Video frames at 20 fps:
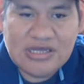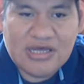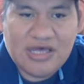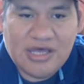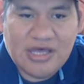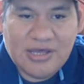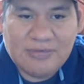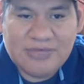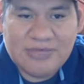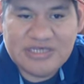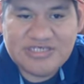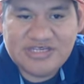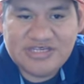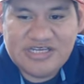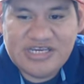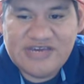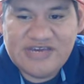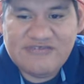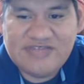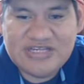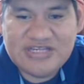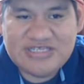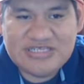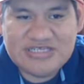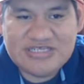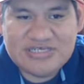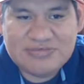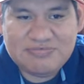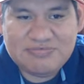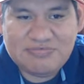Make sure you give
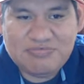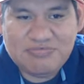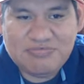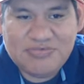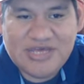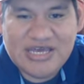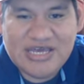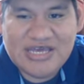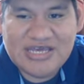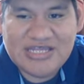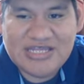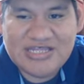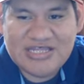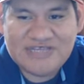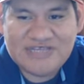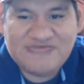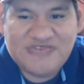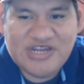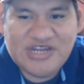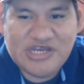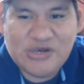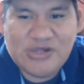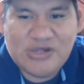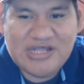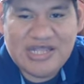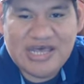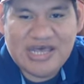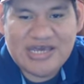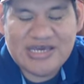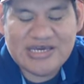this video a
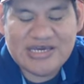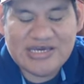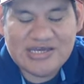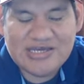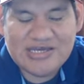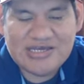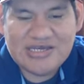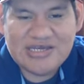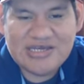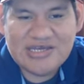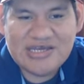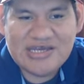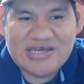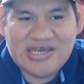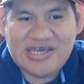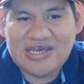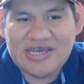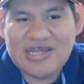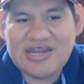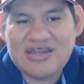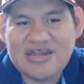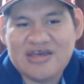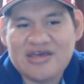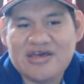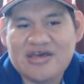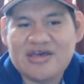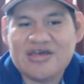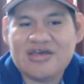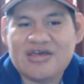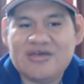like, and
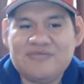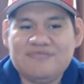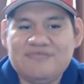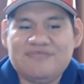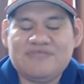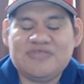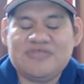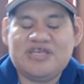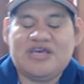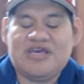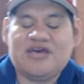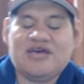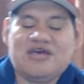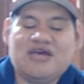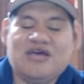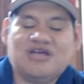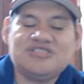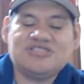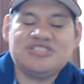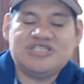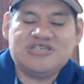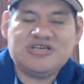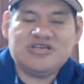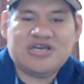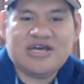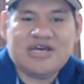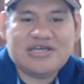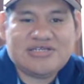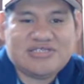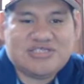yeah, I'll see you
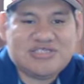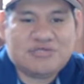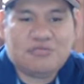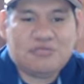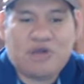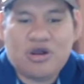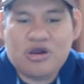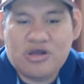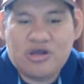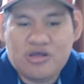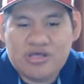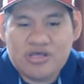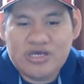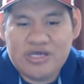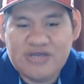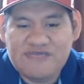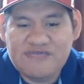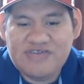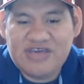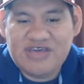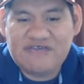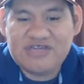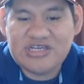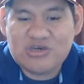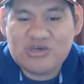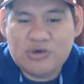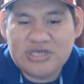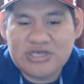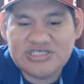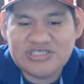guys tomorrow. And if you have any
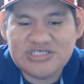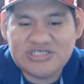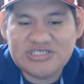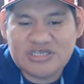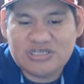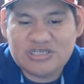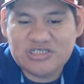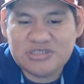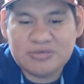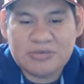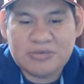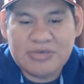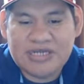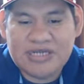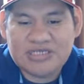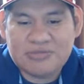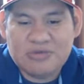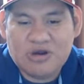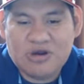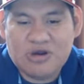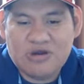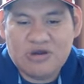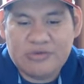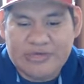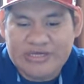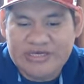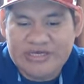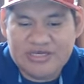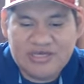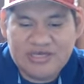questions, I'll just be back tomorrow, and we
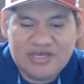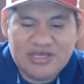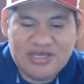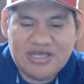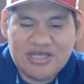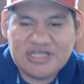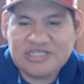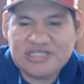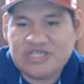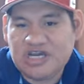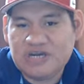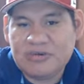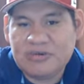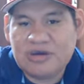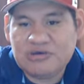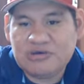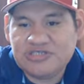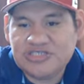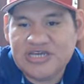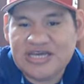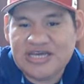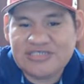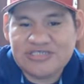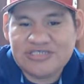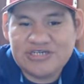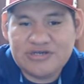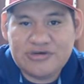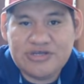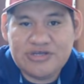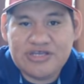can talk about what you guys are
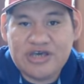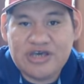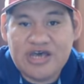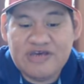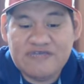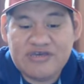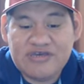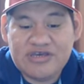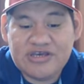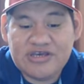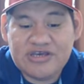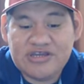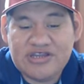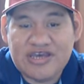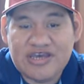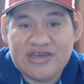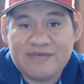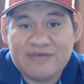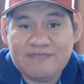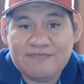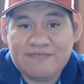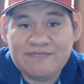doing. Y'all have a good night.